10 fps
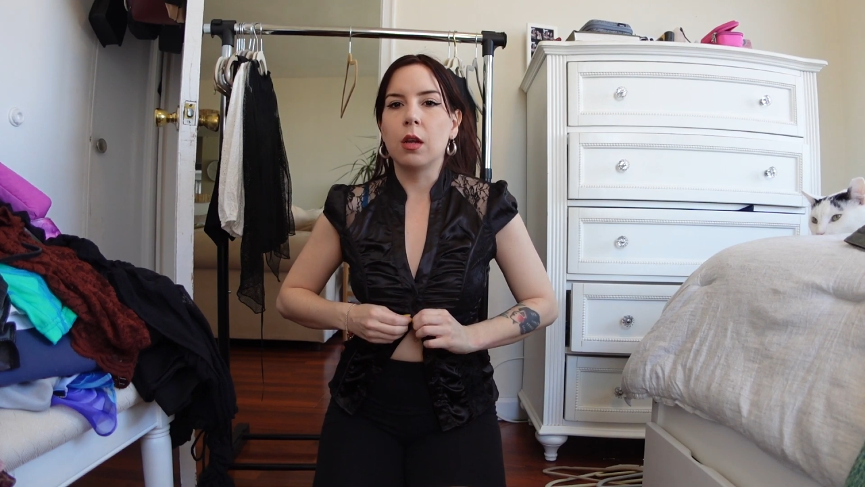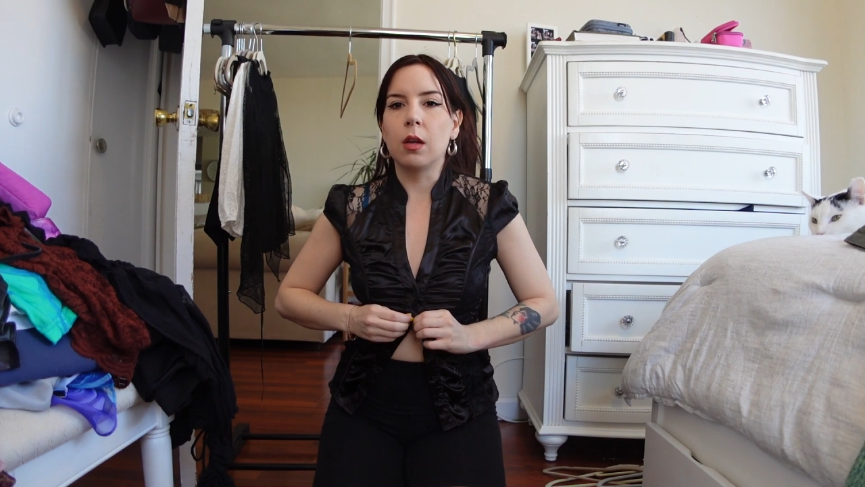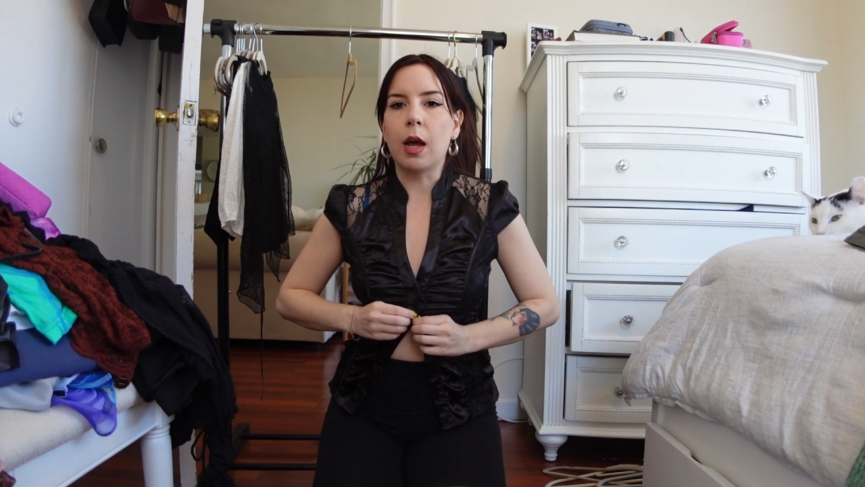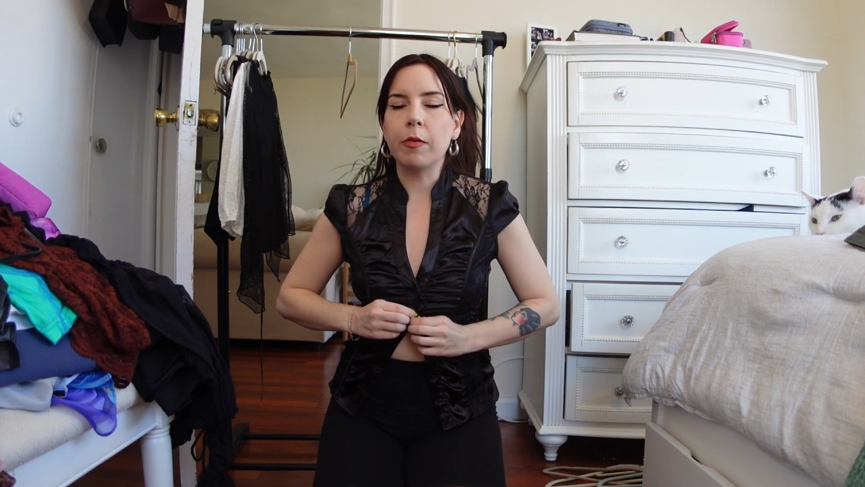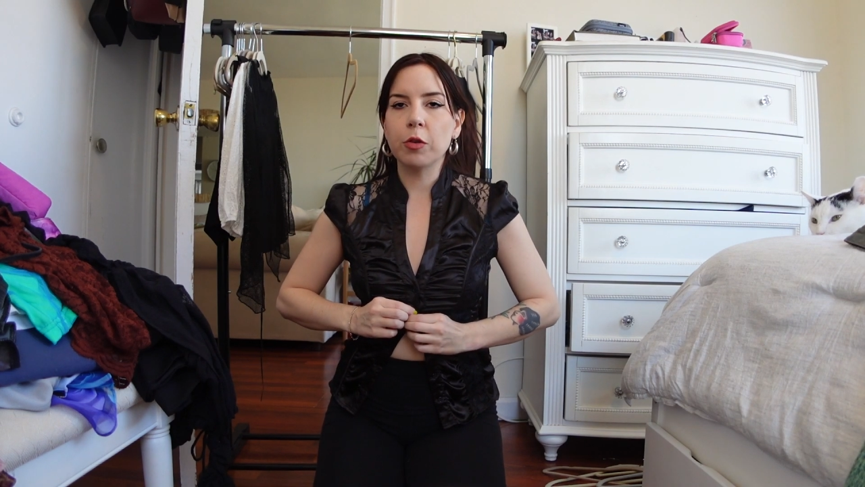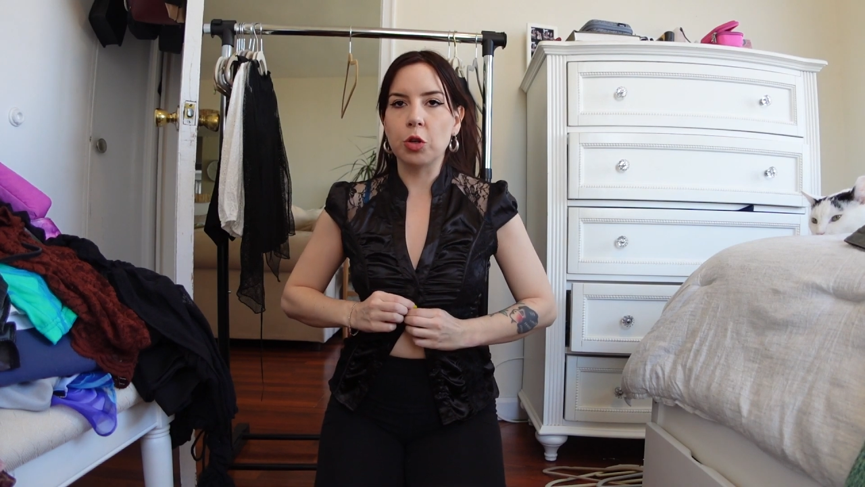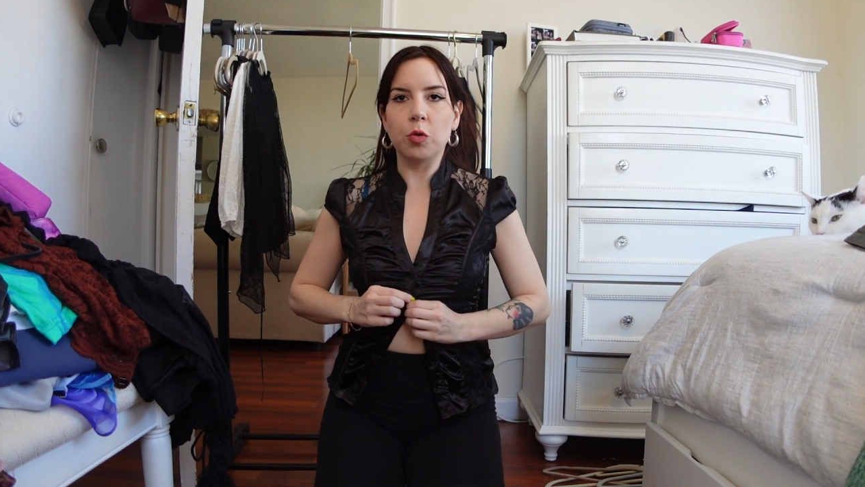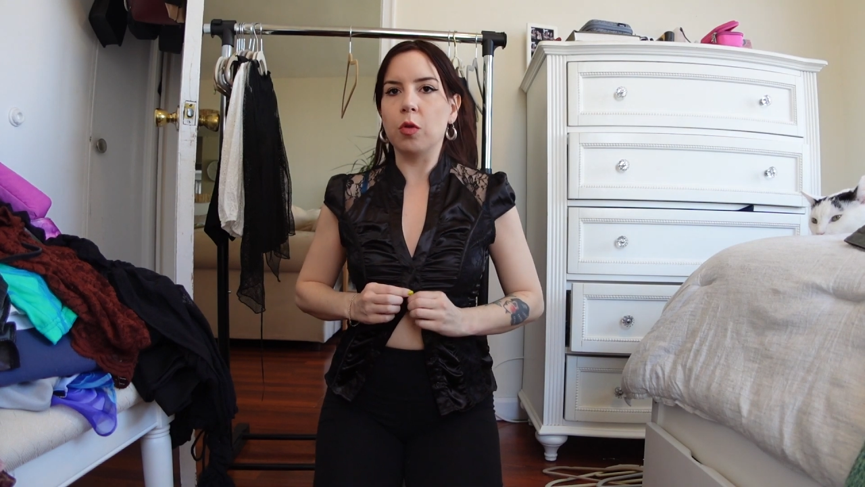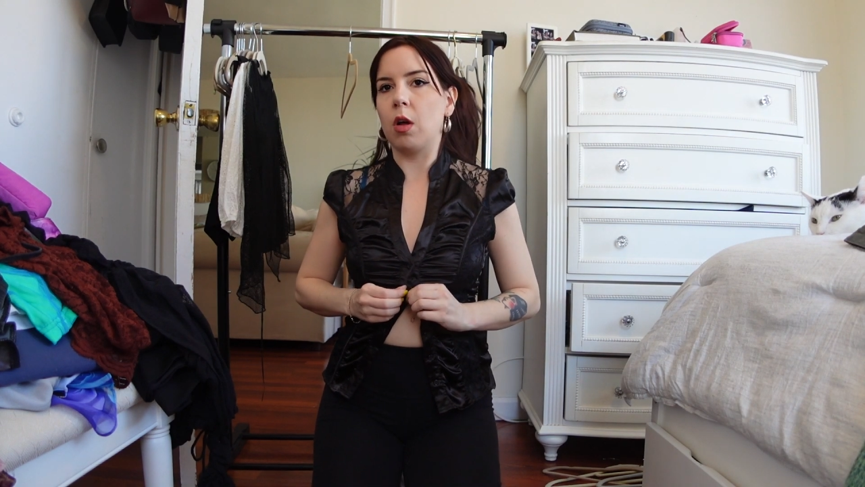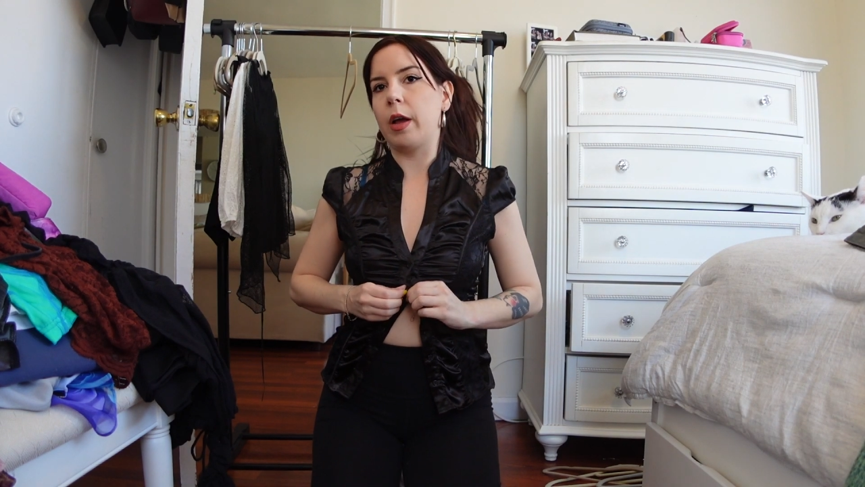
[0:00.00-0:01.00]
not for
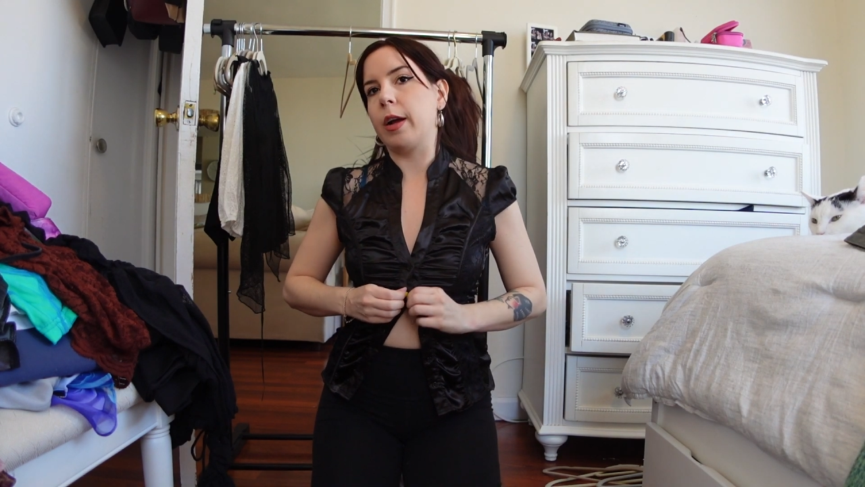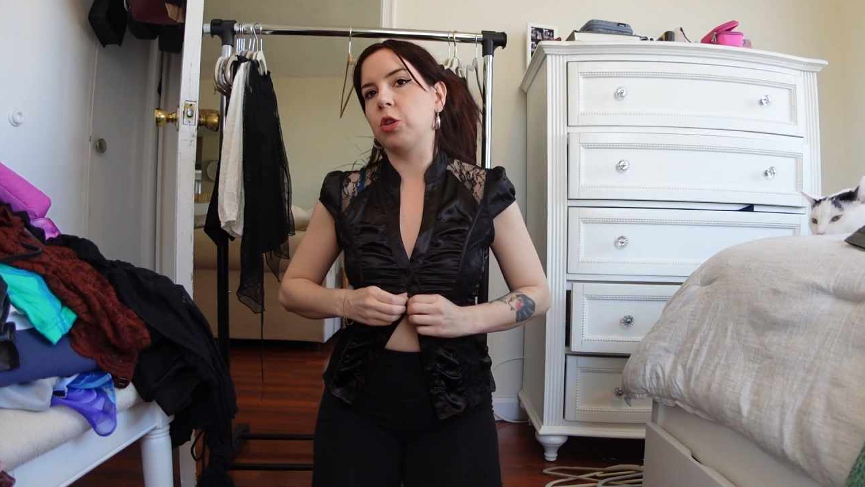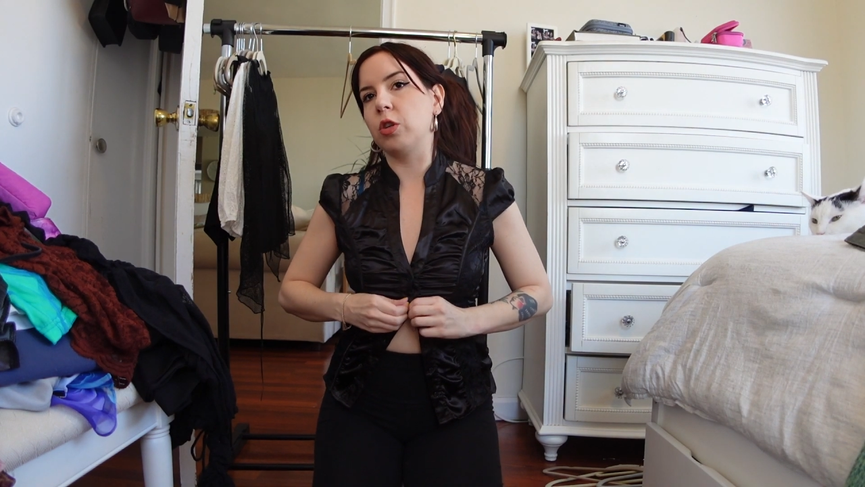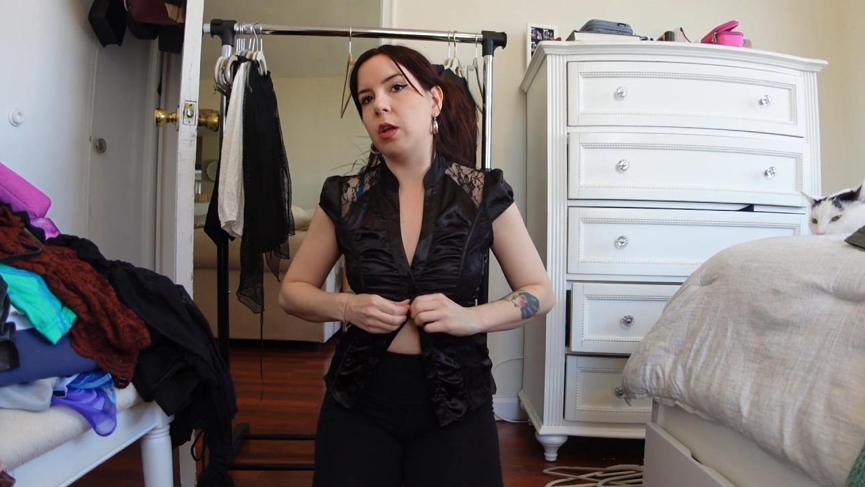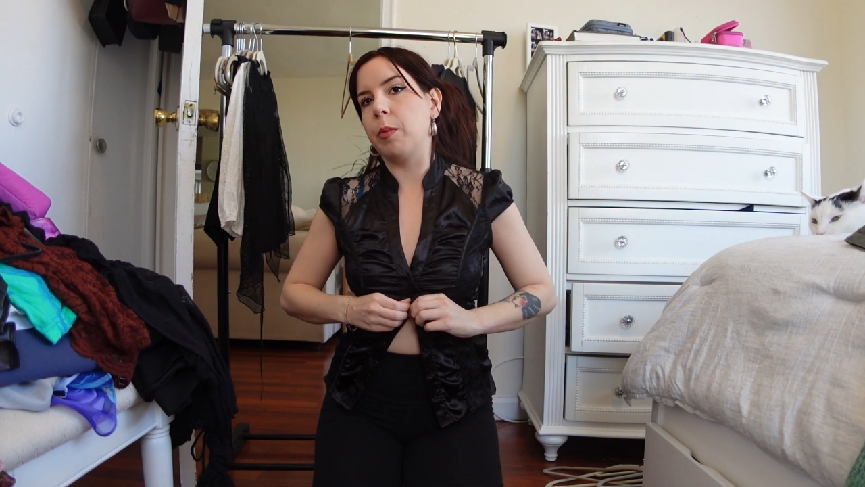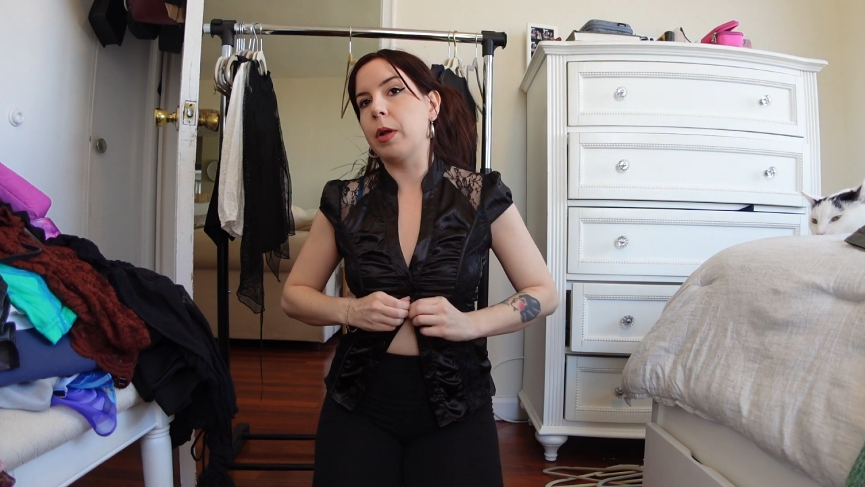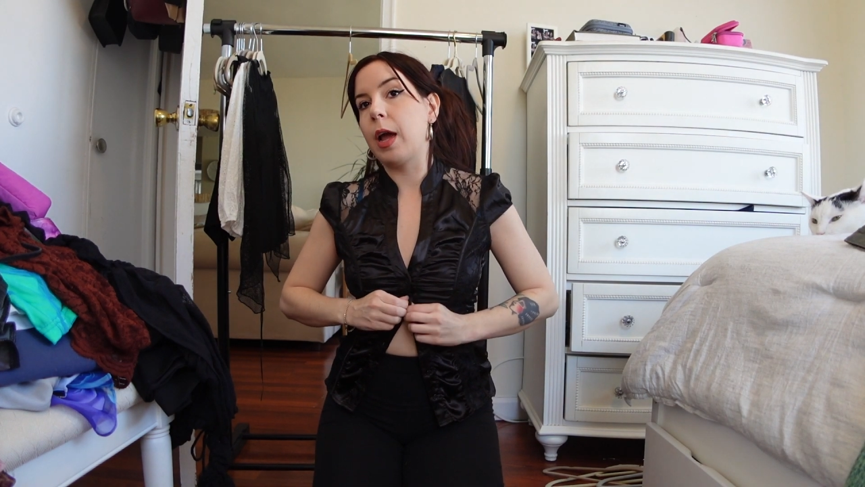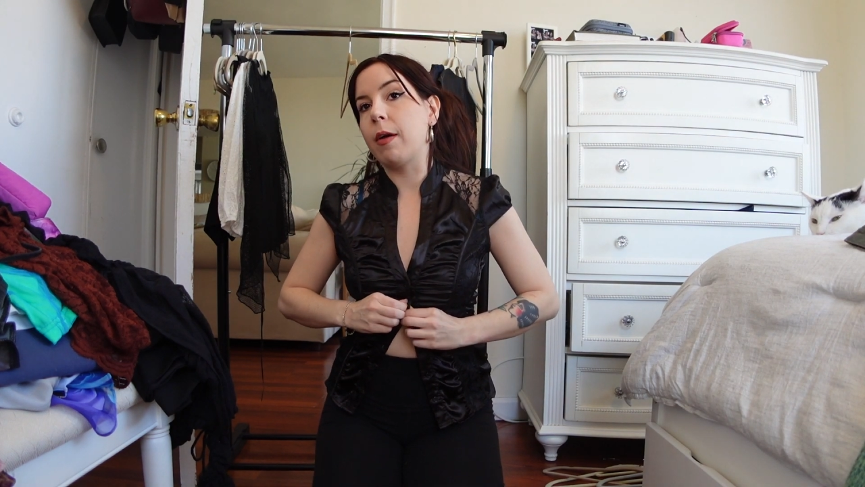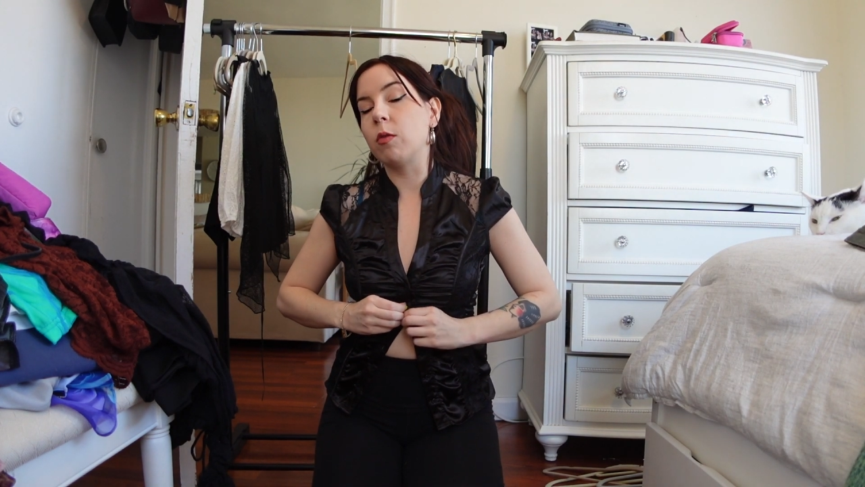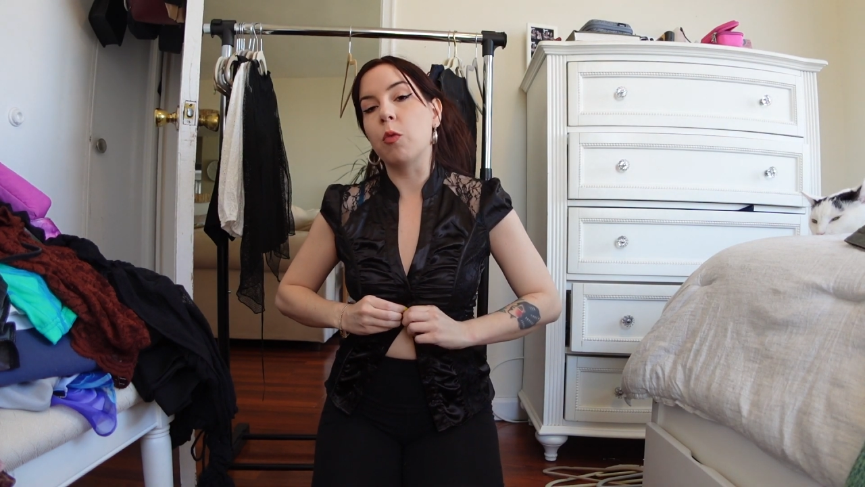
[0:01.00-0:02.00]
too long actually, but I
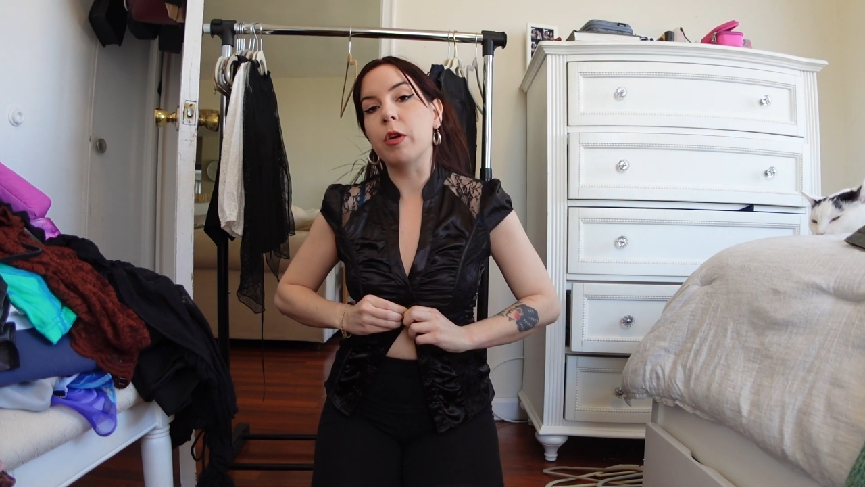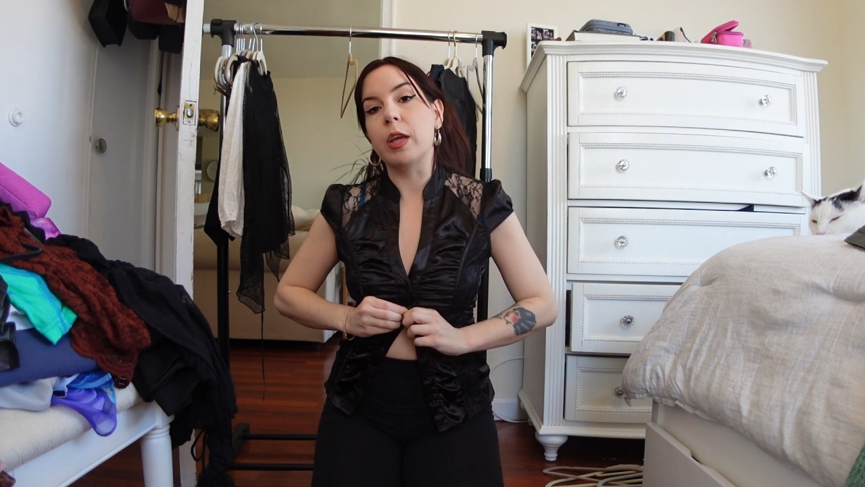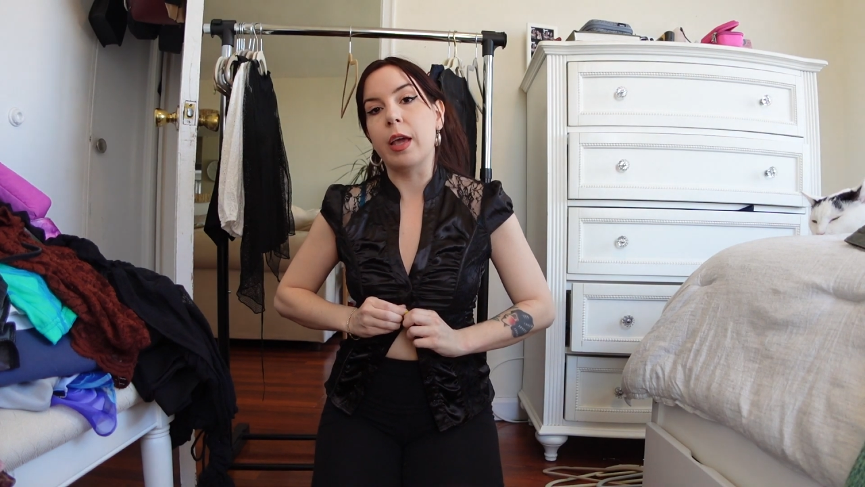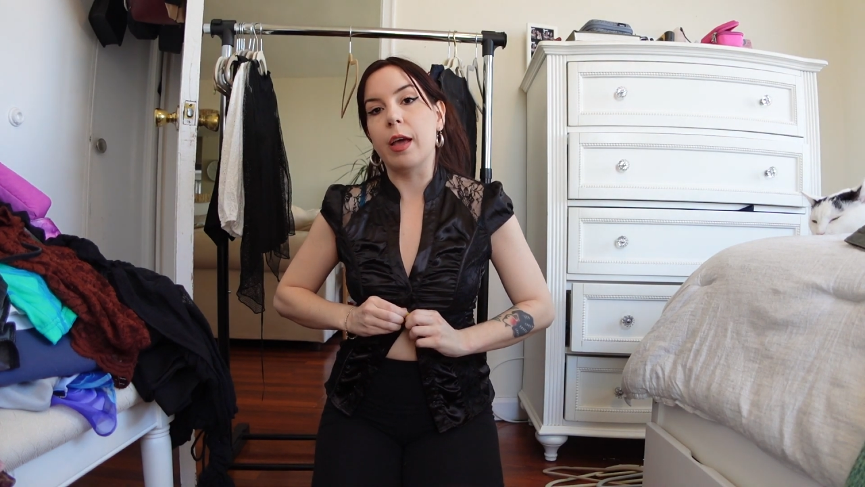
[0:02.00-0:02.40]
haven't worn it yet.